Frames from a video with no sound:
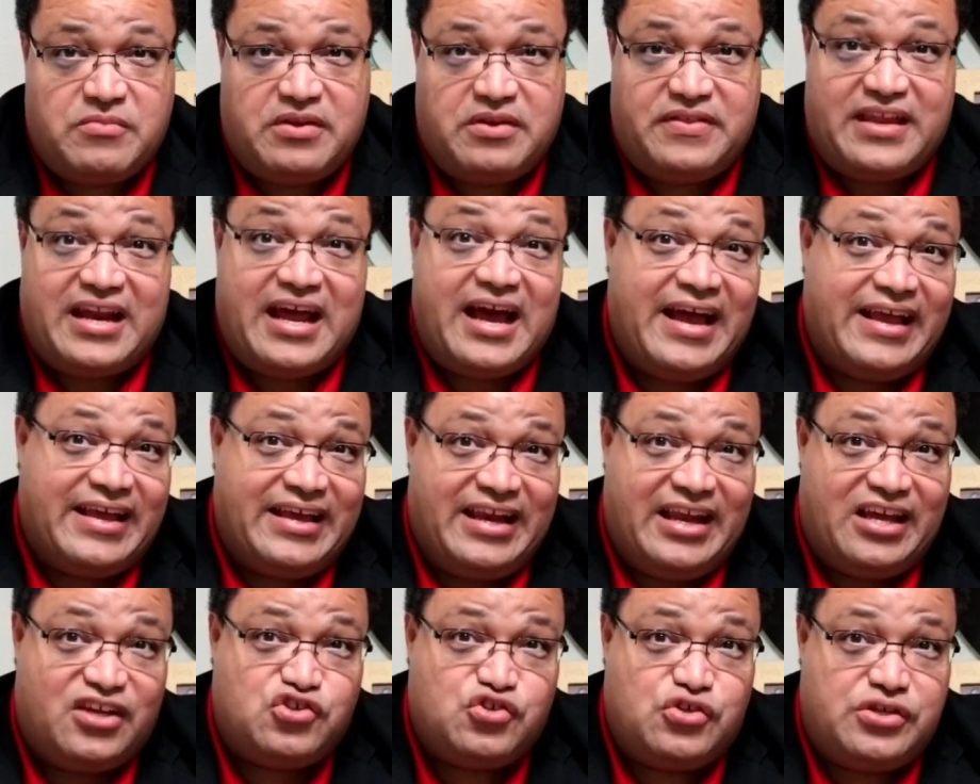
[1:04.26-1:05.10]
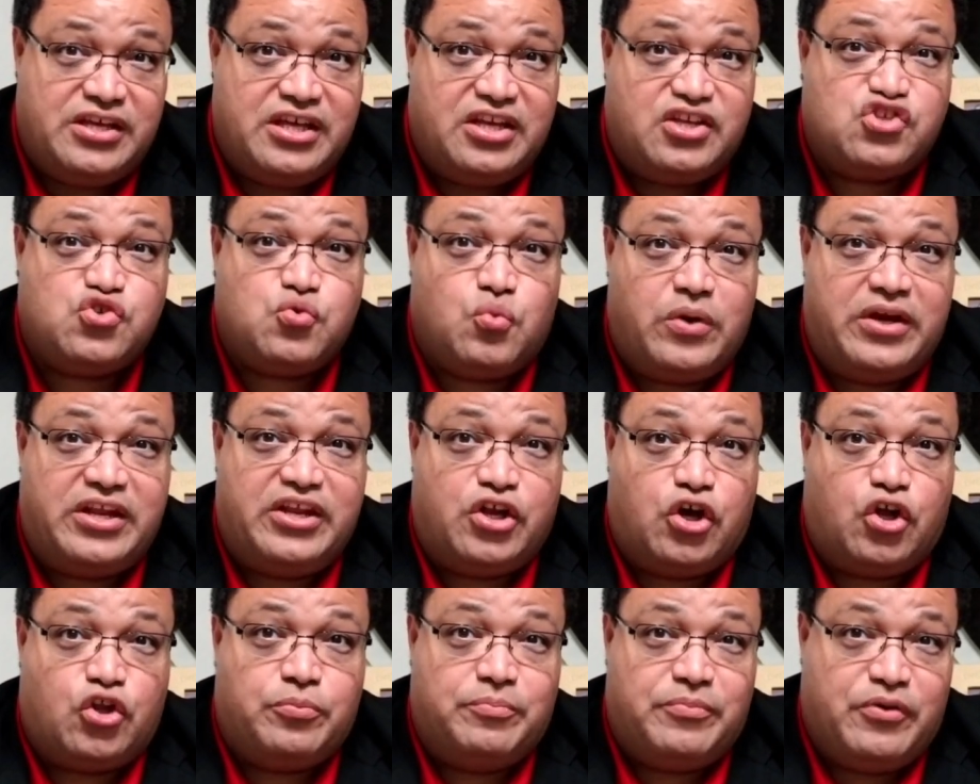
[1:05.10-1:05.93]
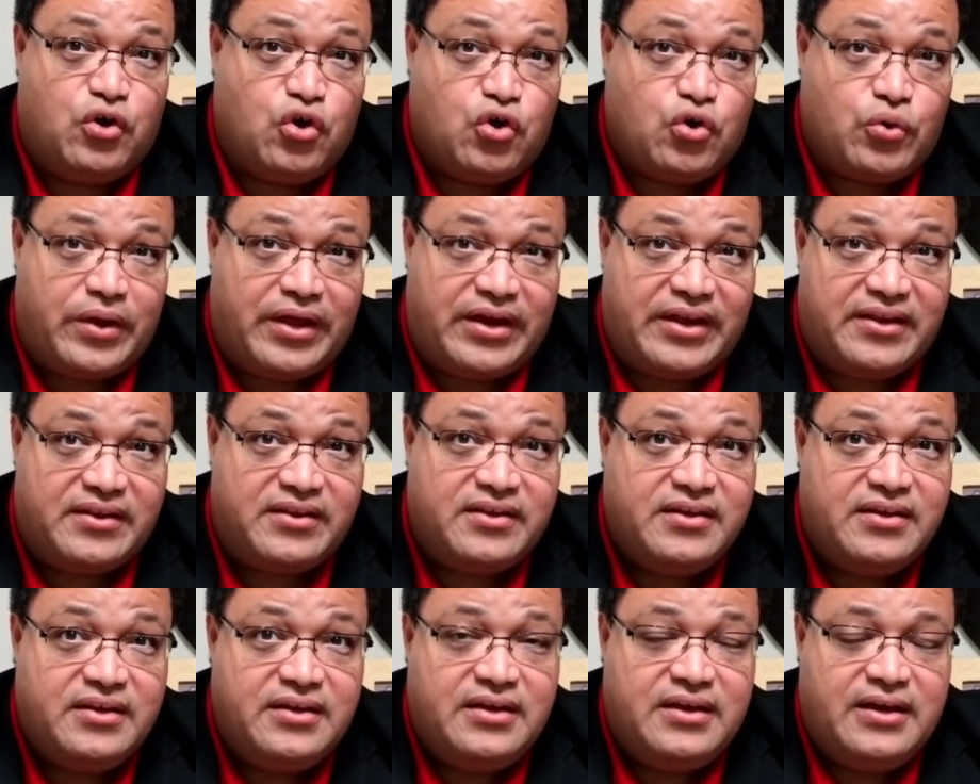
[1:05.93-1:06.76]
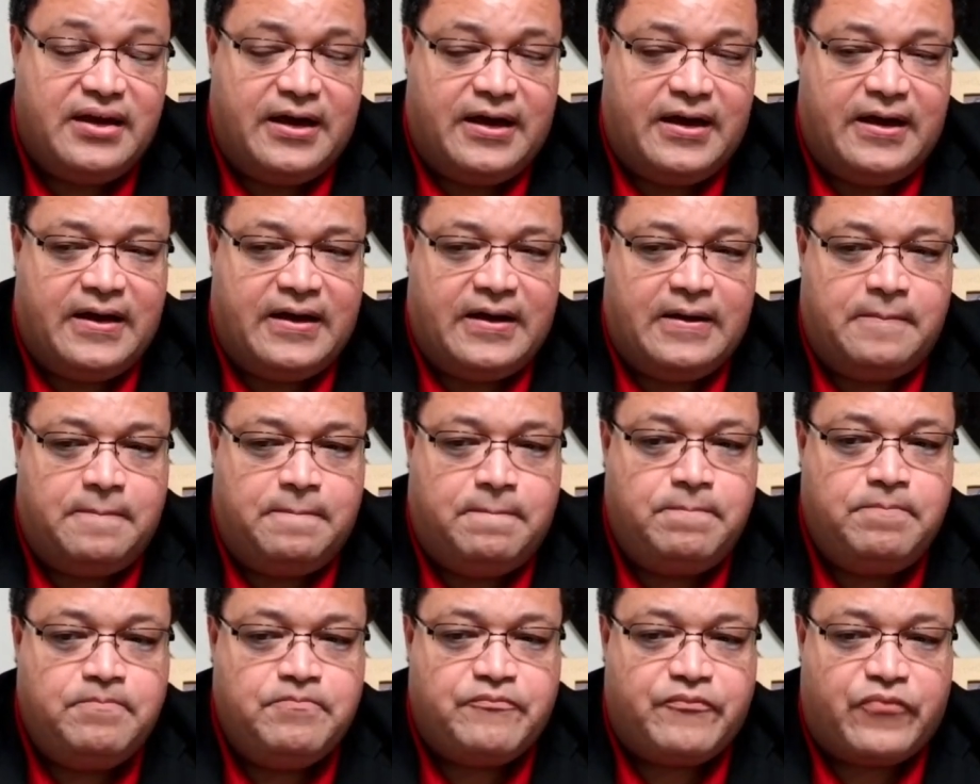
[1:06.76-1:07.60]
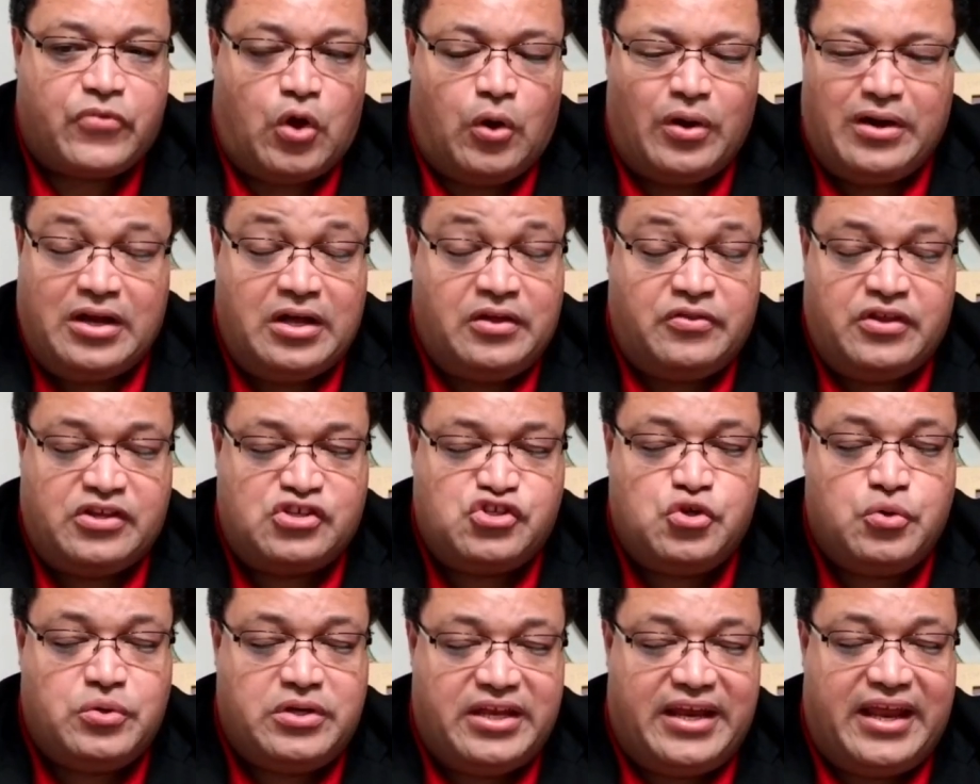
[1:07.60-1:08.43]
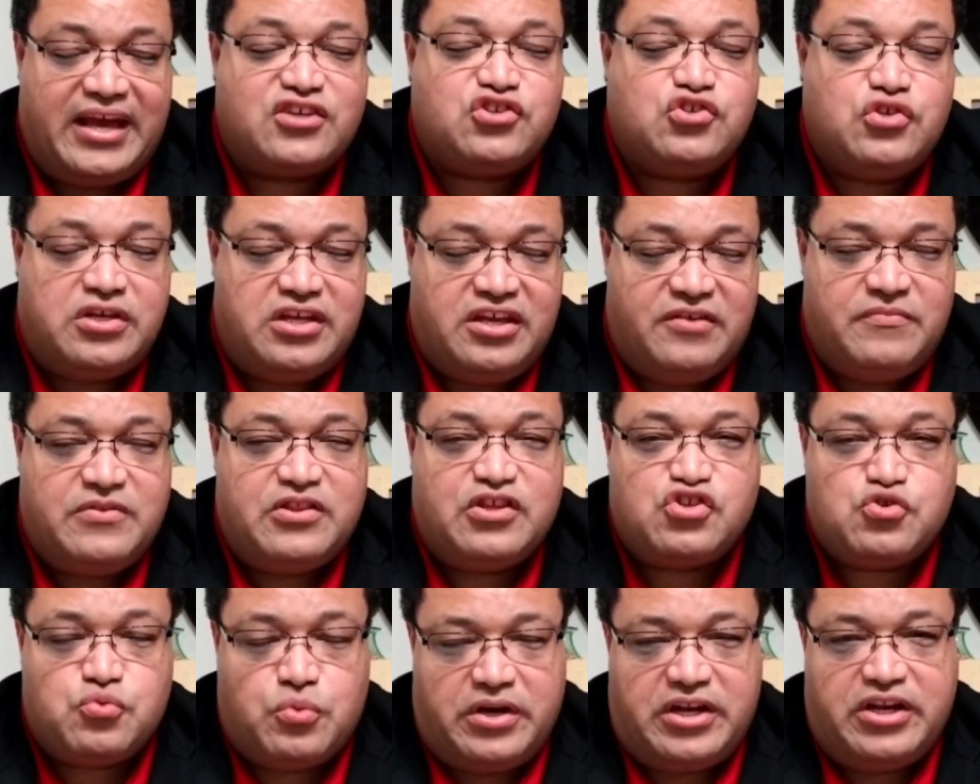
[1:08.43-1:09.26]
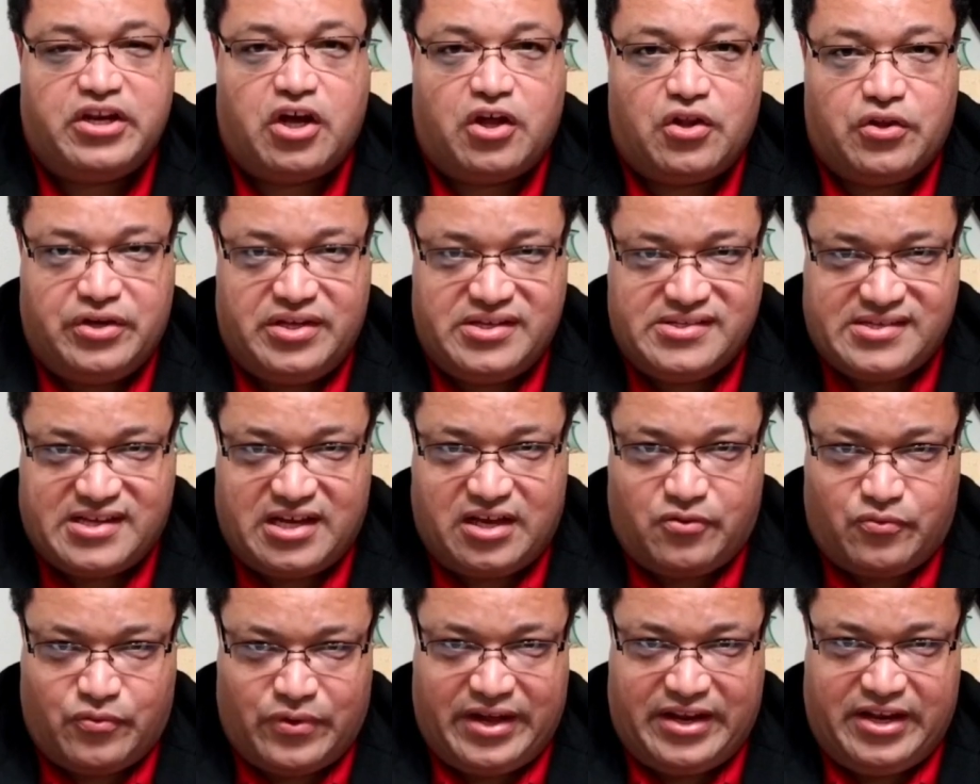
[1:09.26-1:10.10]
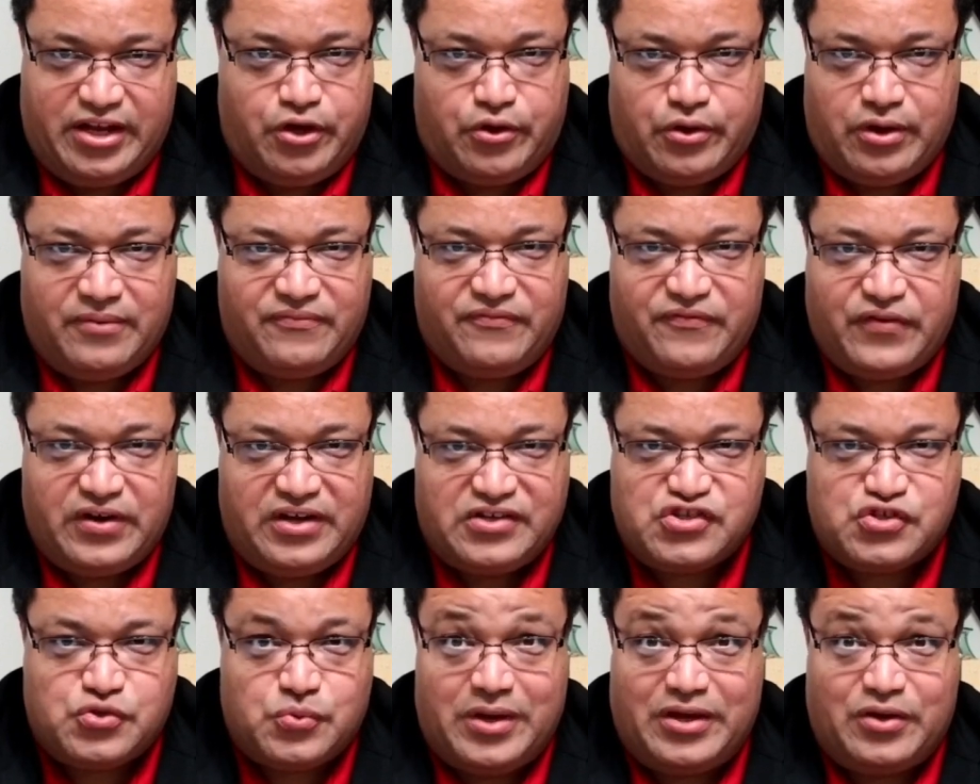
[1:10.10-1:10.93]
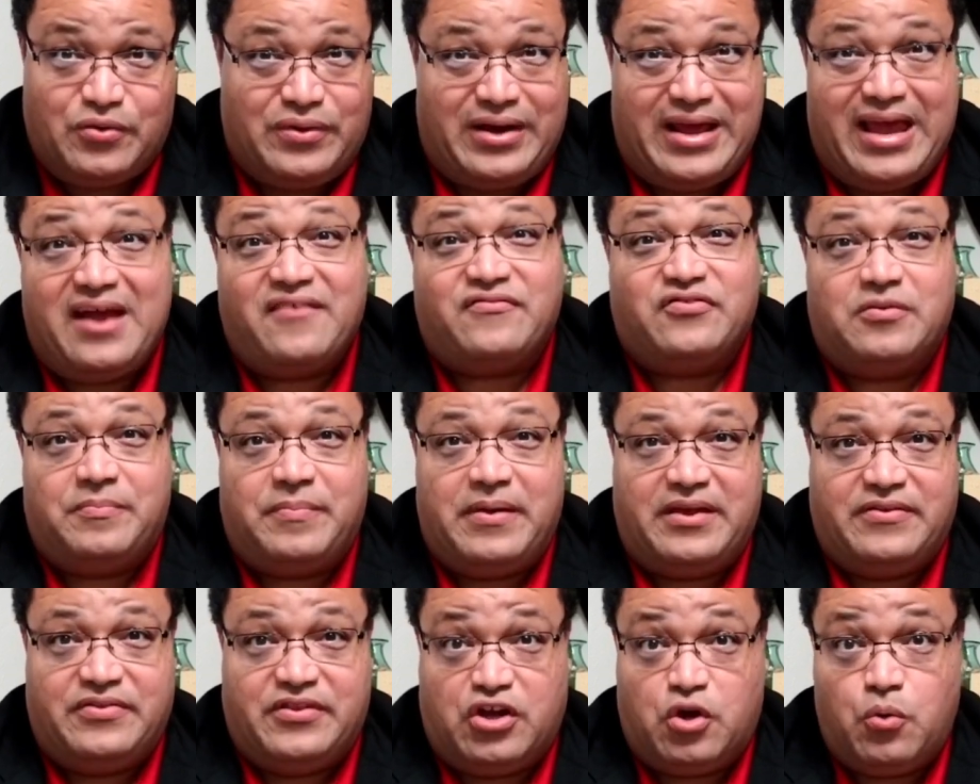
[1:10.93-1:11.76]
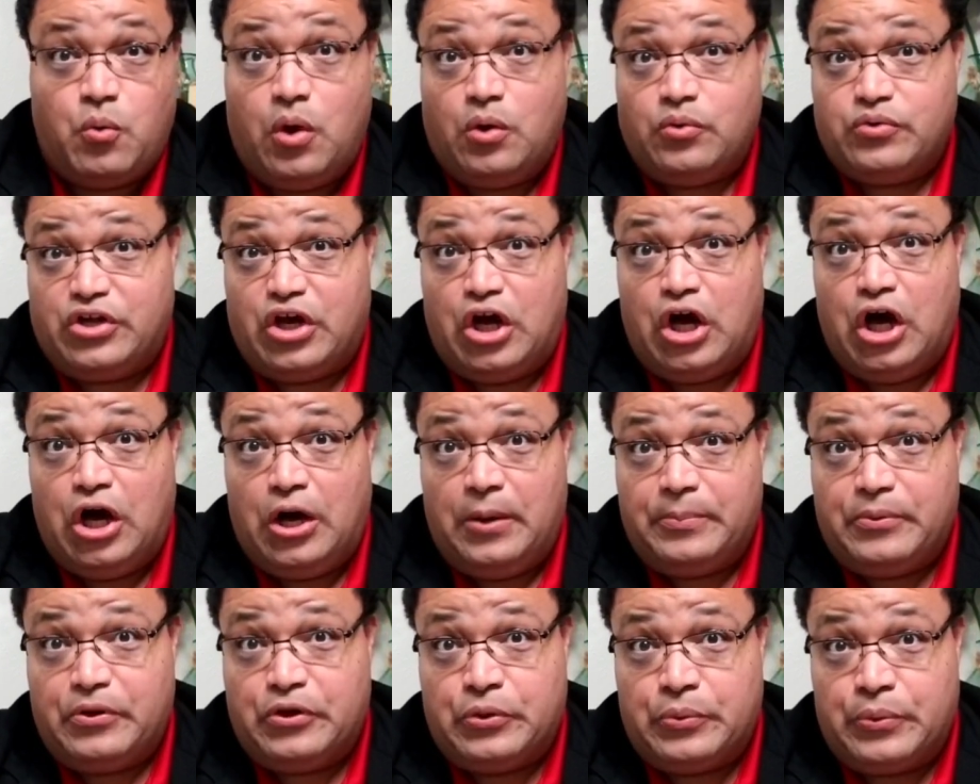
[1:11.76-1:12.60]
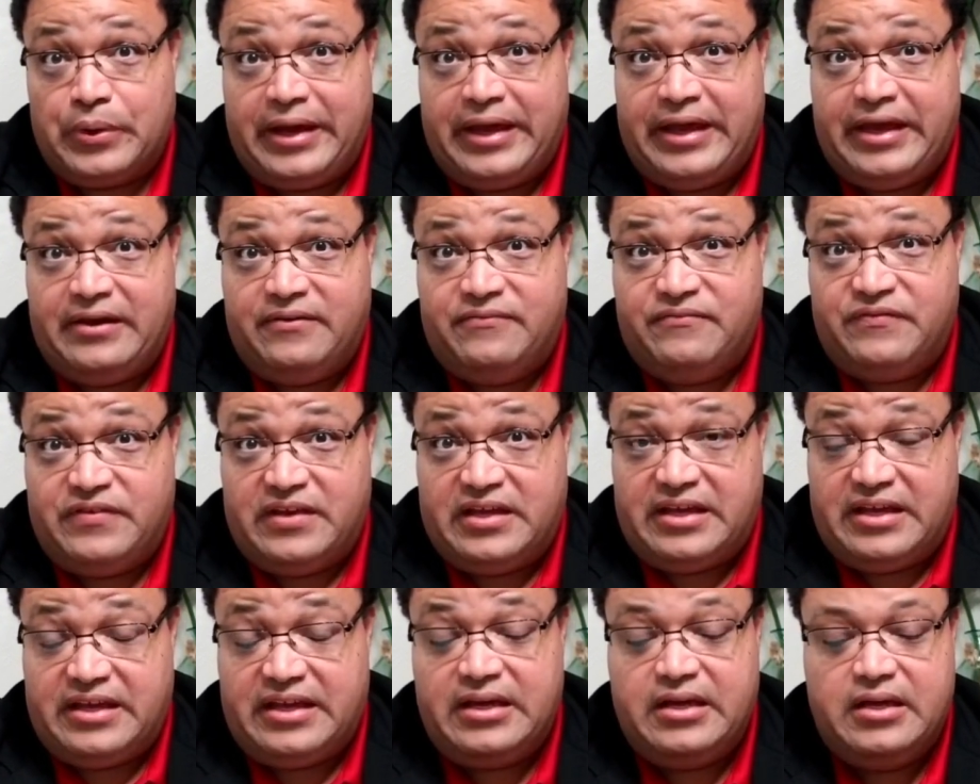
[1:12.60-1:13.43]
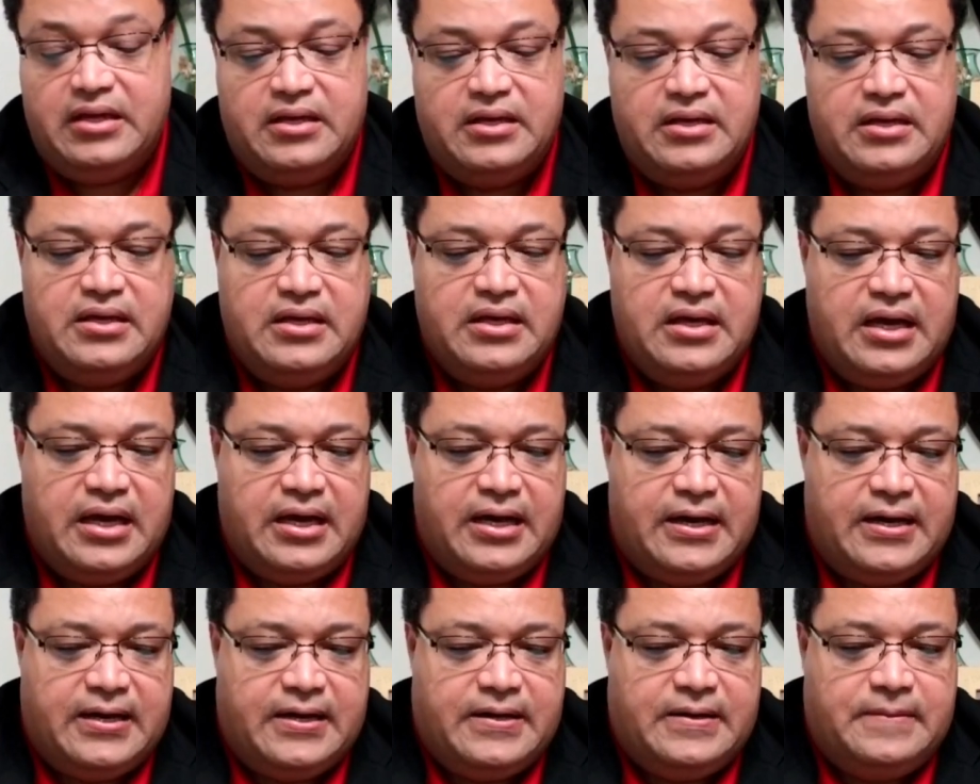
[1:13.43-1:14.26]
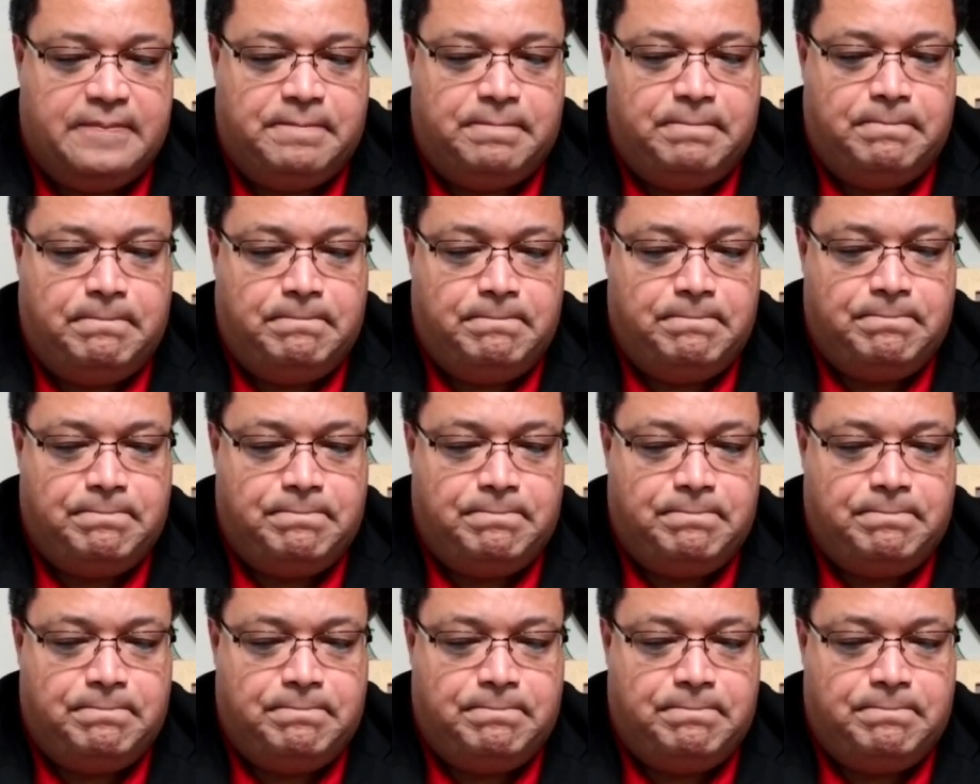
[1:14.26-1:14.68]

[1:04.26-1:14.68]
me that I can actually get a $20 bill credit, or that you can actually give me the $20 discount right here up front so I don't have to pay the quote upgrade fee, and